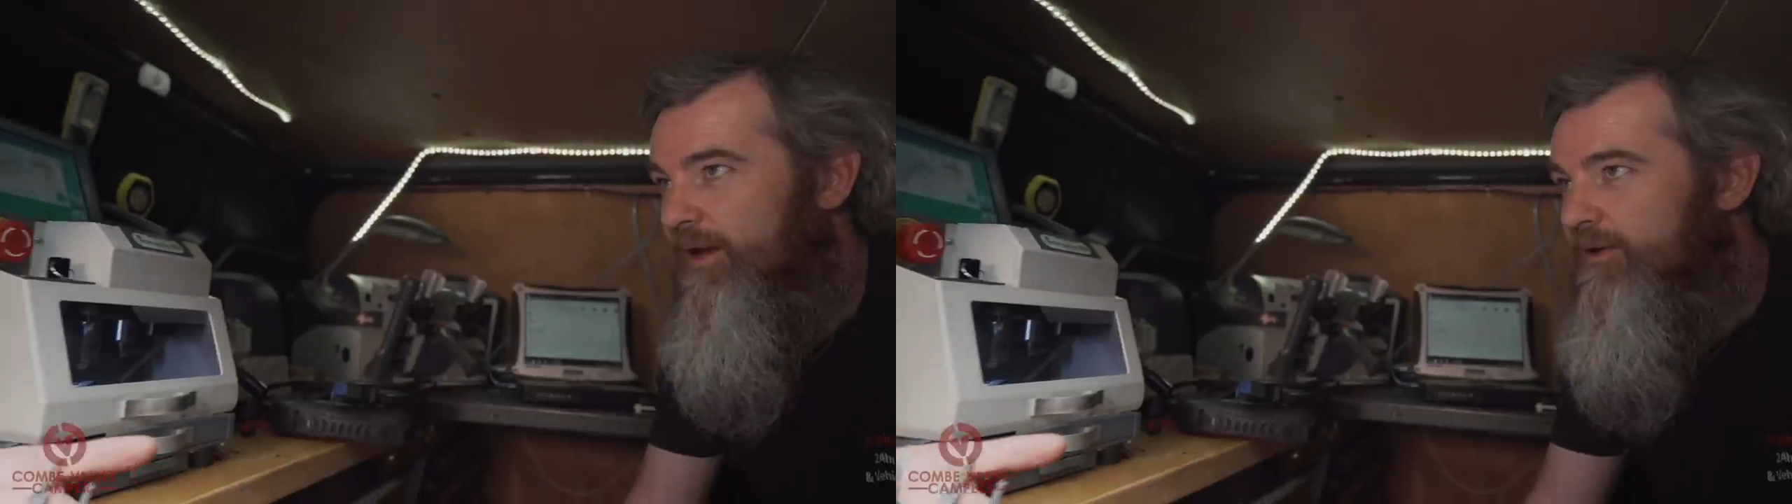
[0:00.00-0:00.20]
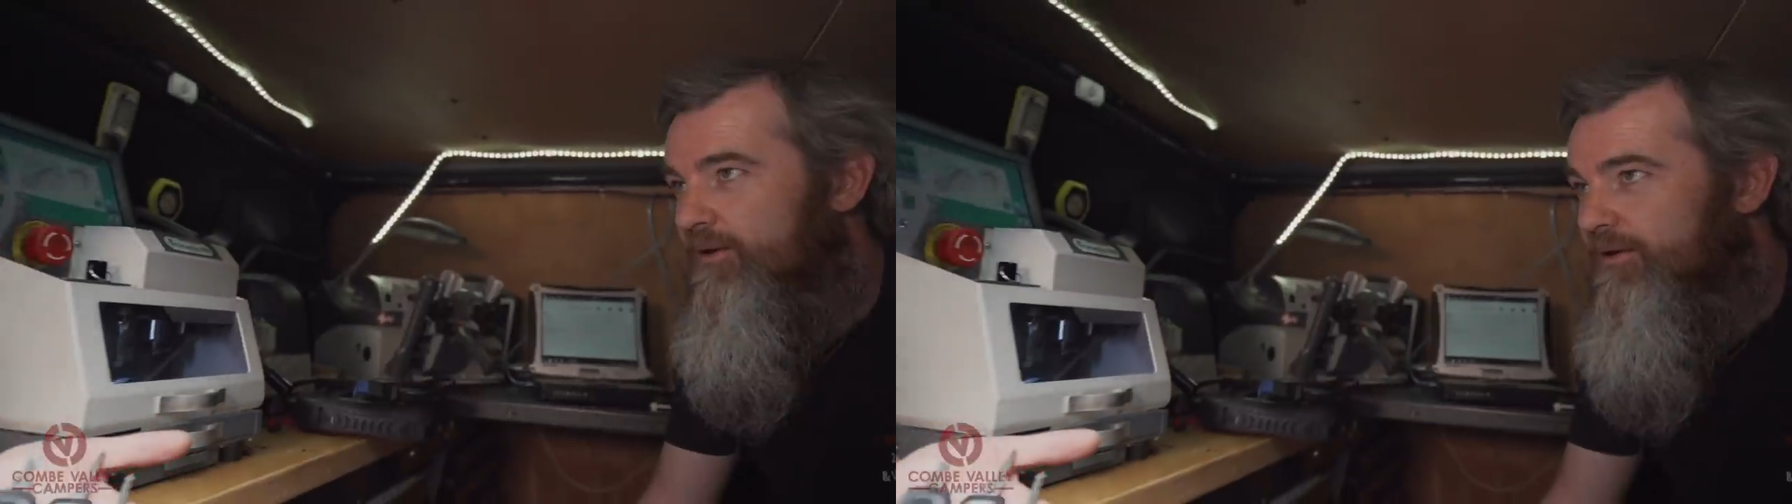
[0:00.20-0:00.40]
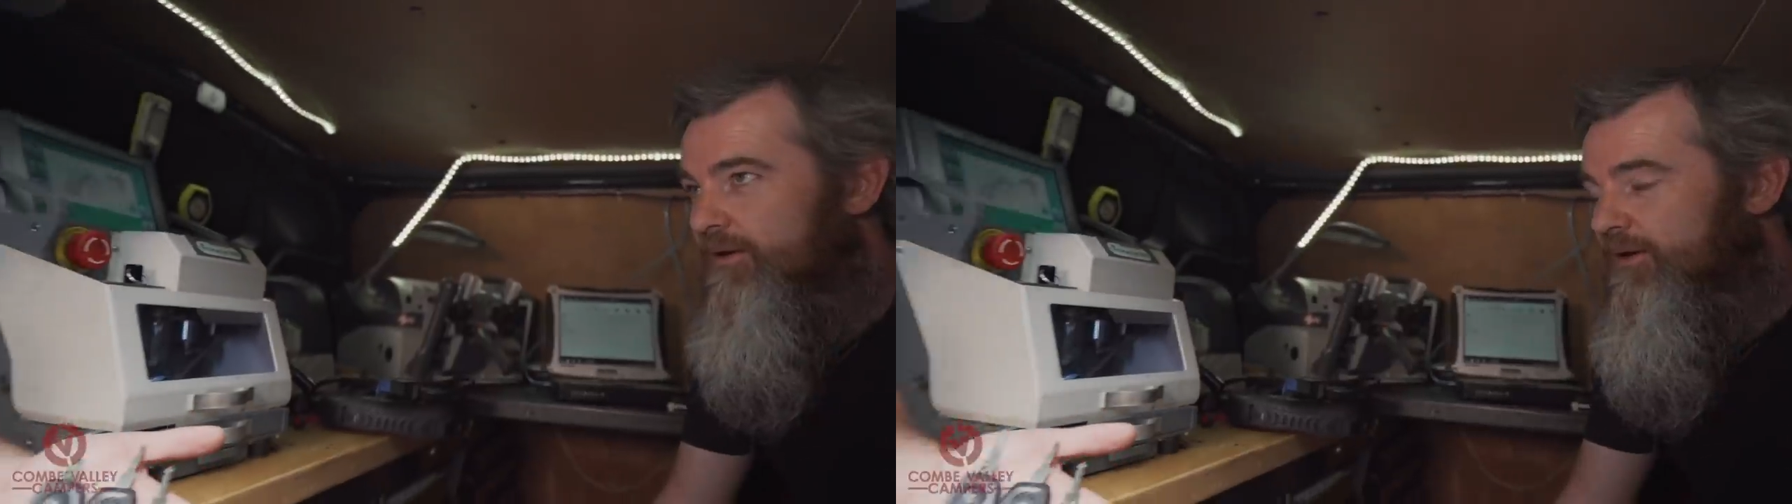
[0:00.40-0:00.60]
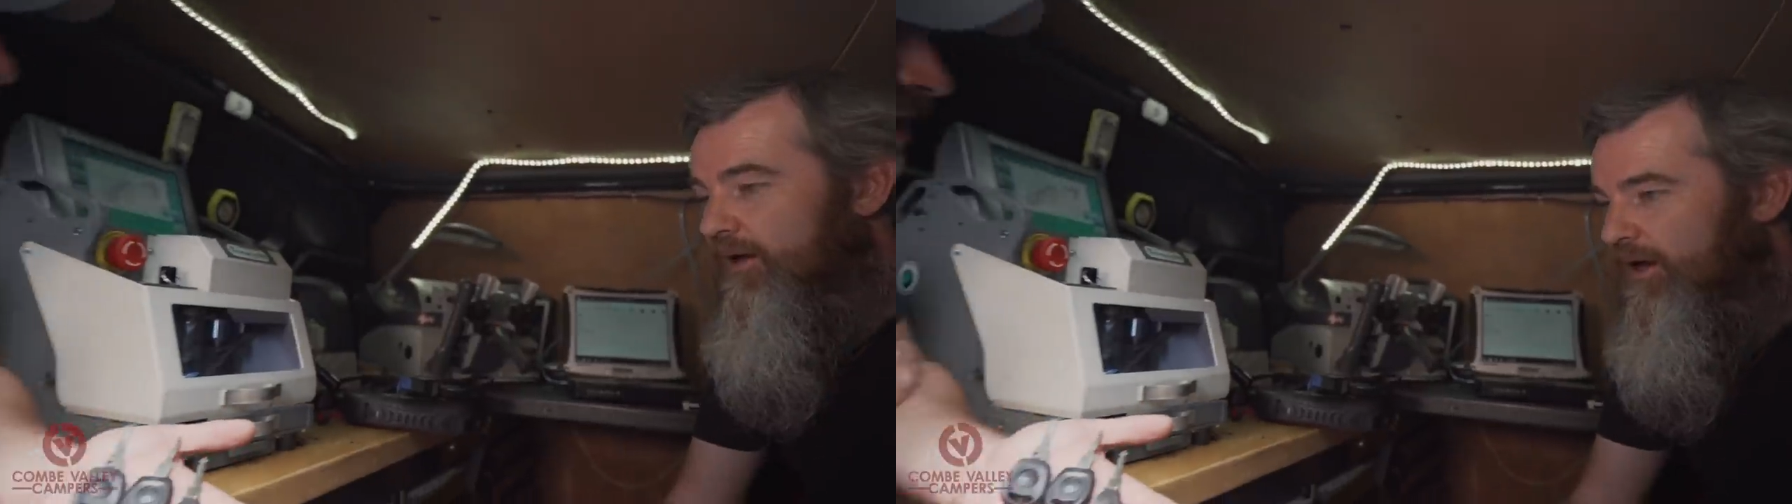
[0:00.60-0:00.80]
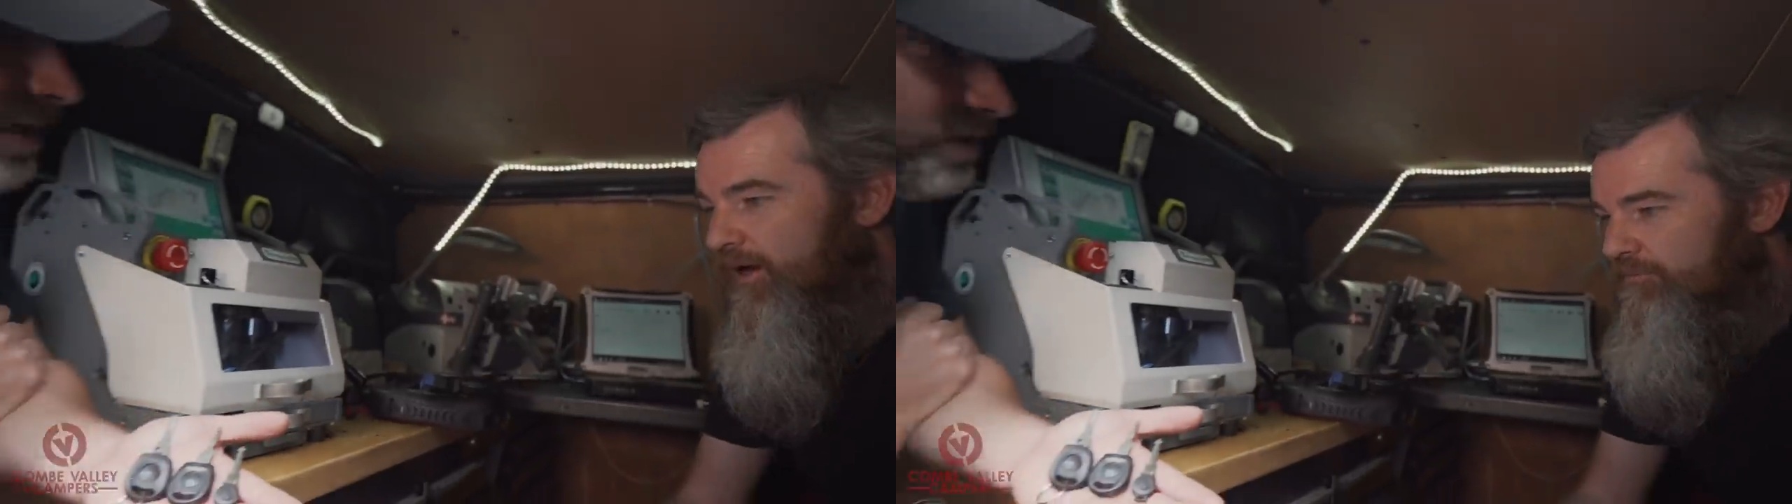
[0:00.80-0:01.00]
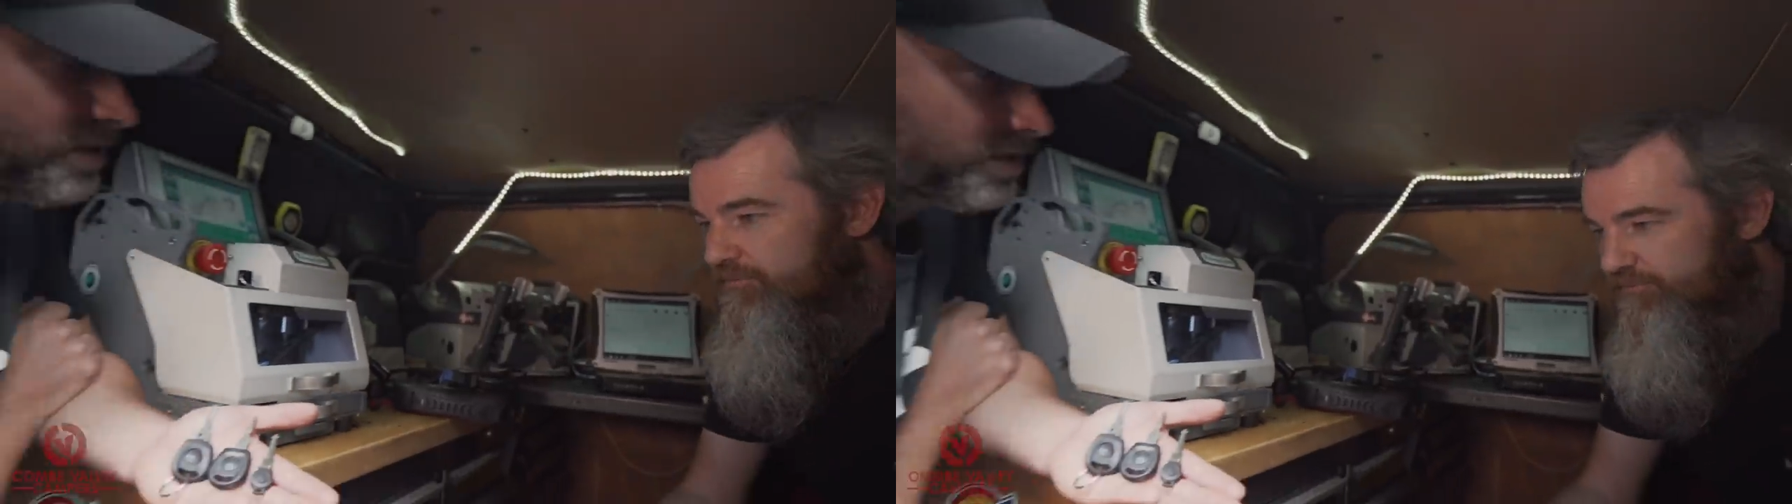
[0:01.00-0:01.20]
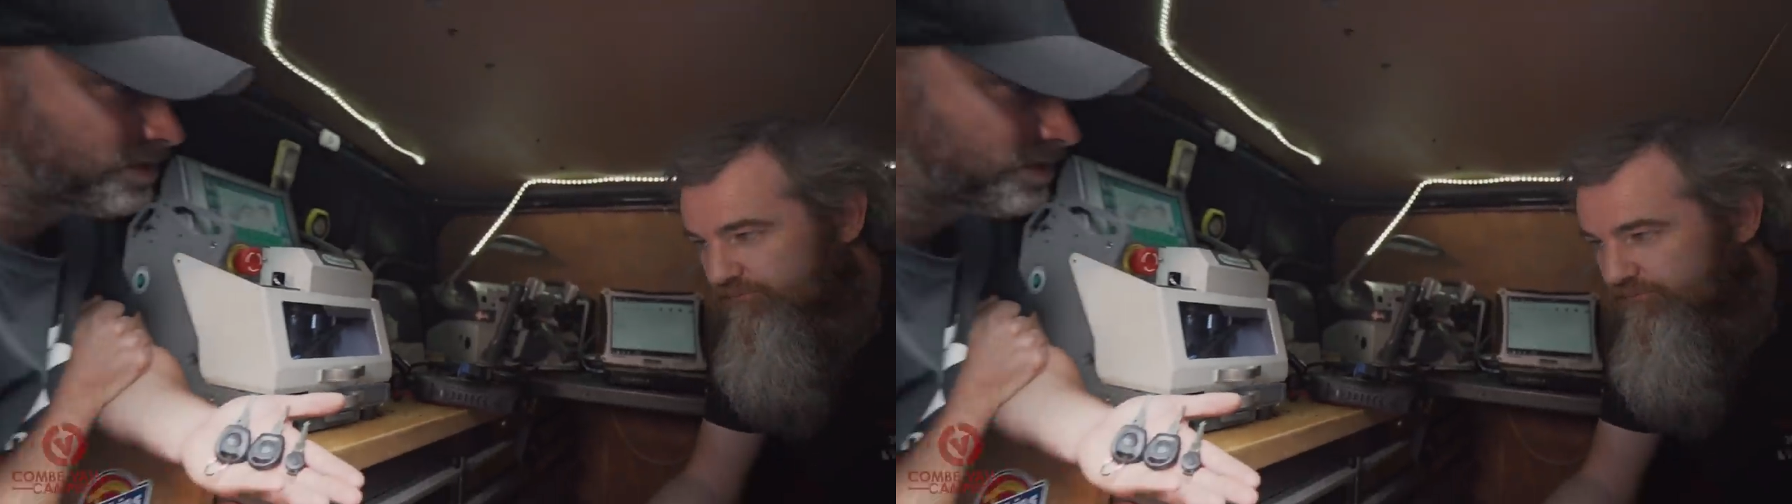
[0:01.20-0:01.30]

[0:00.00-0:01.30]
Interesting. Okay. Um,